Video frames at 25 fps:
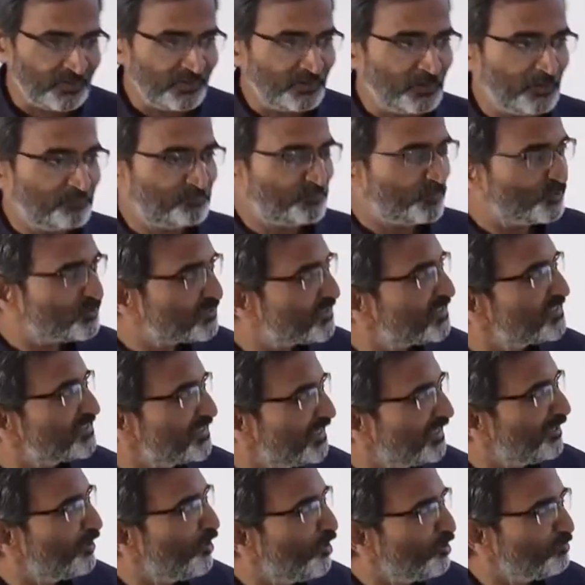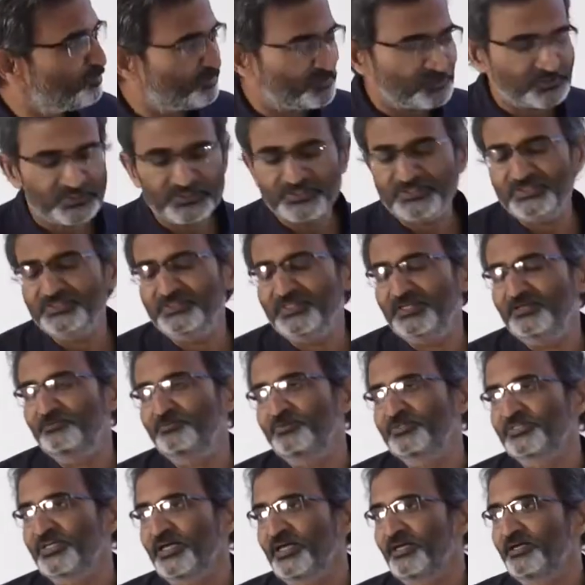a procession, a long procession that
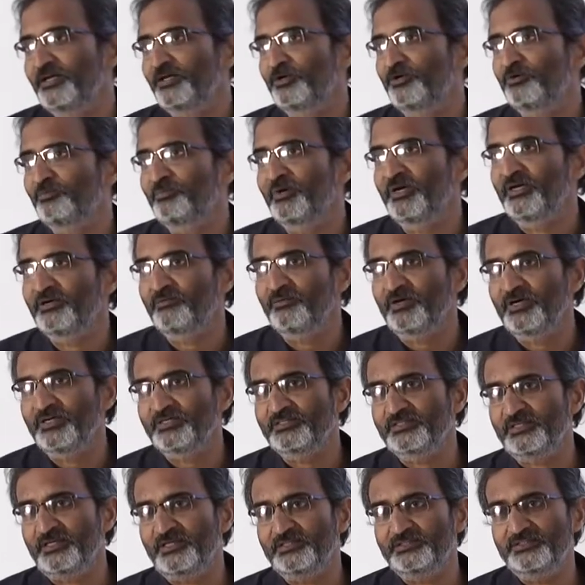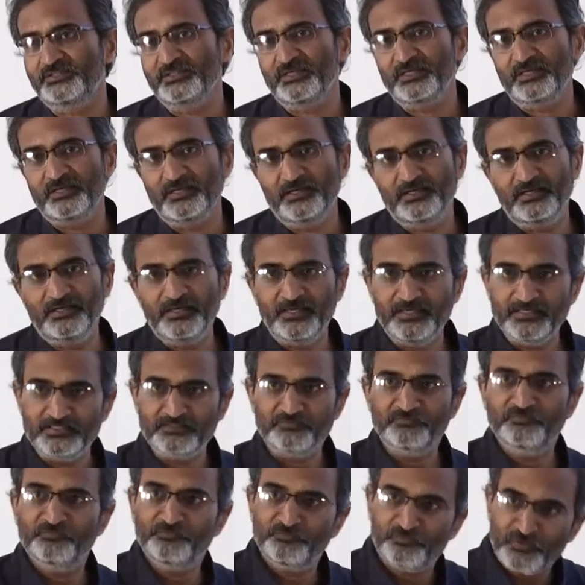was carried out by Vyas Raj Shekharadi is
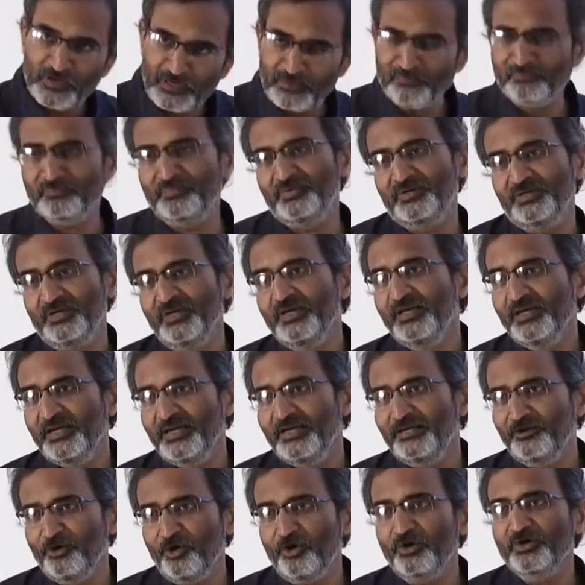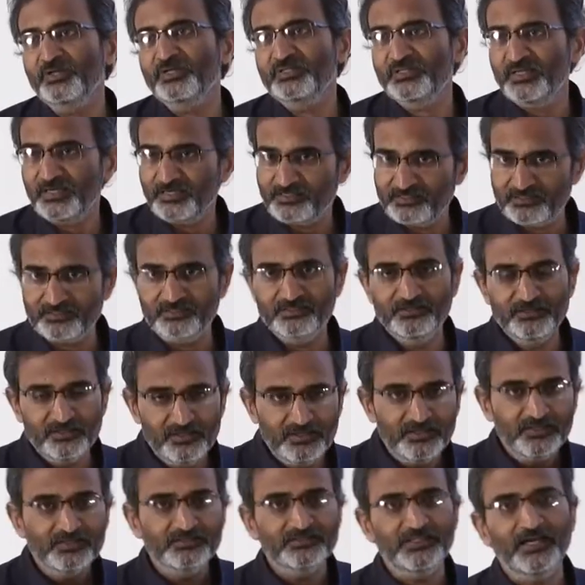filmed in order
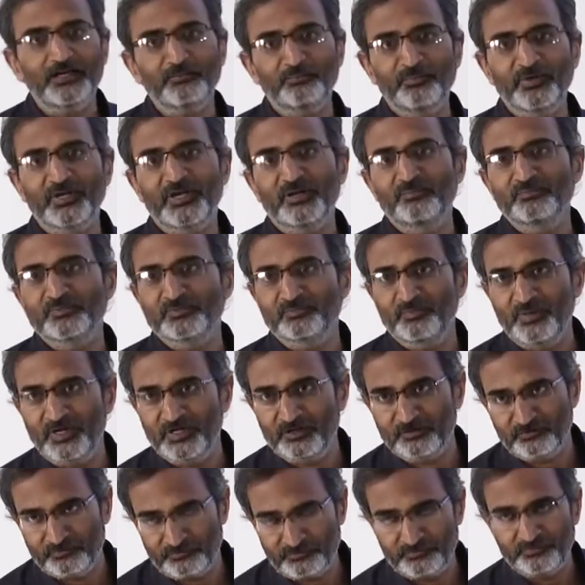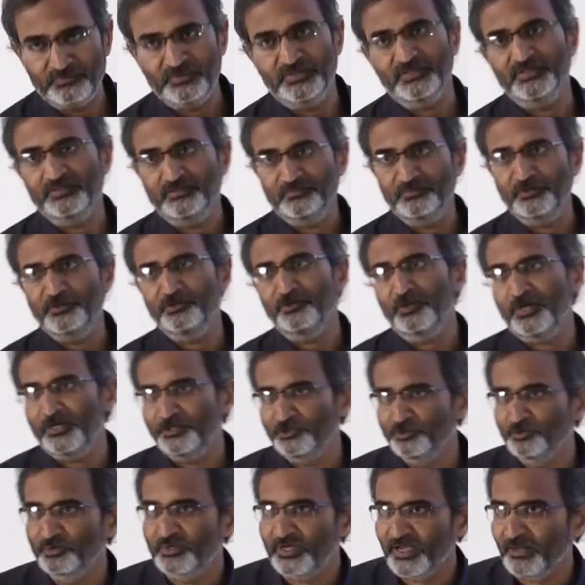that becomes part of a
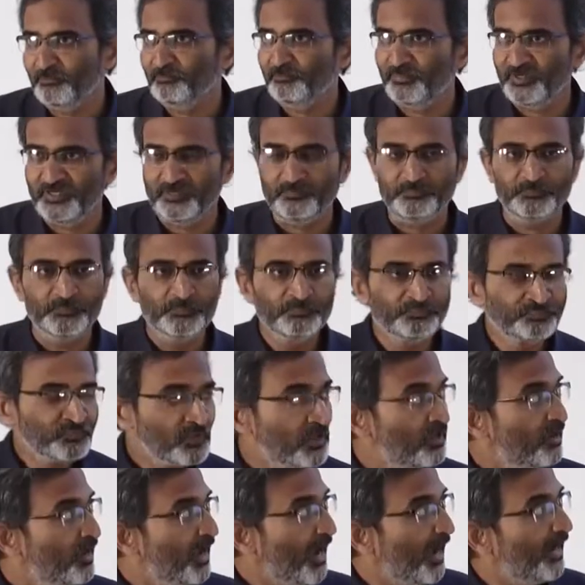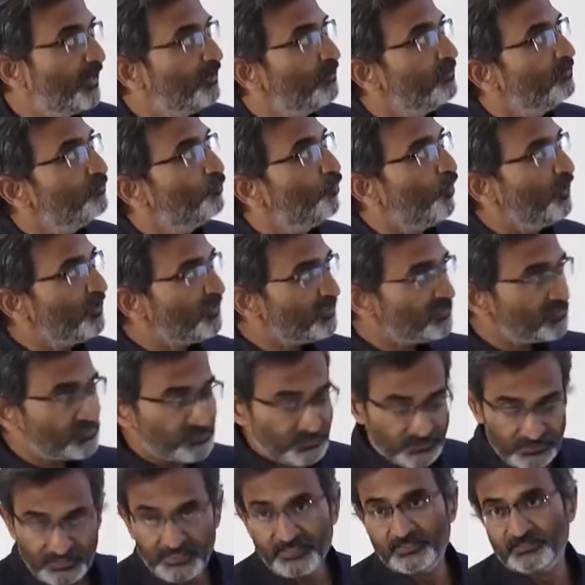new campaign. And what has
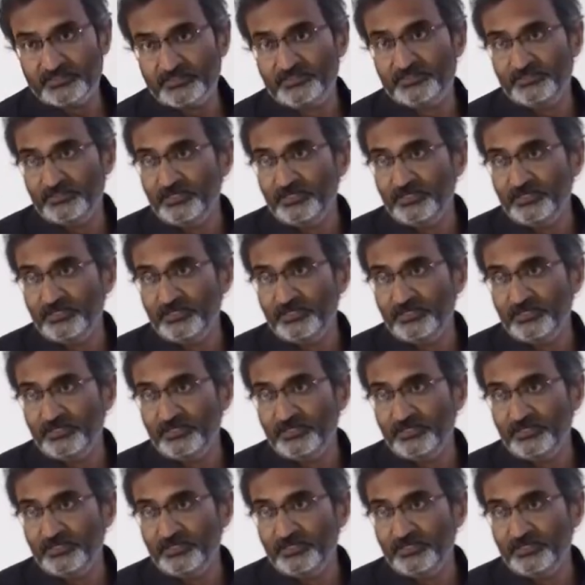changed